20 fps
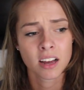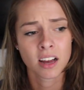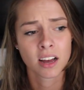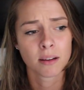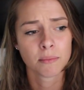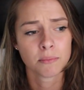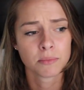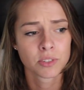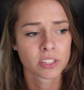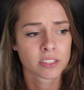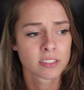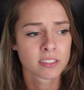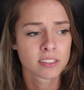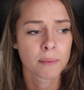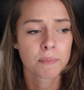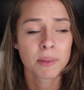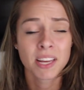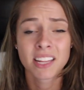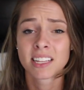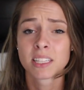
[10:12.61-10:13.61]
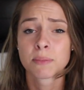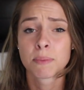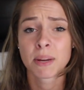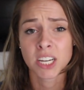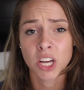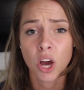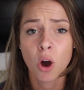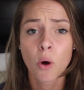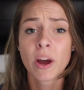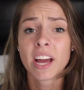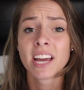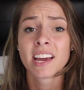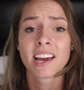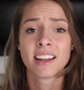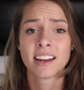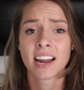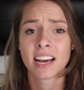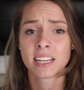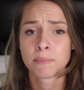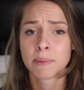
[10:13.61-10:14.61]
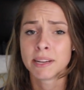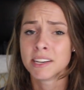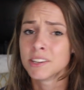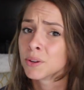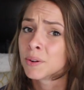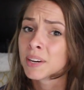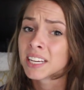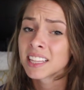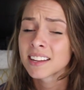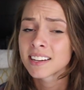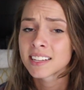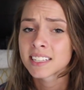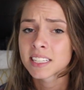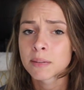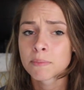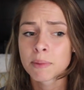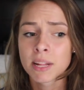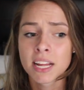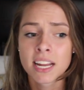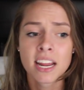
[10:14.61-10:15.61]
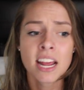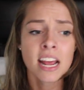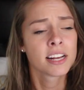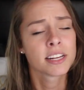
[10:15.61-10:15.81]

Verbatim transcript: Um, just something that's been going and has been doing the discipline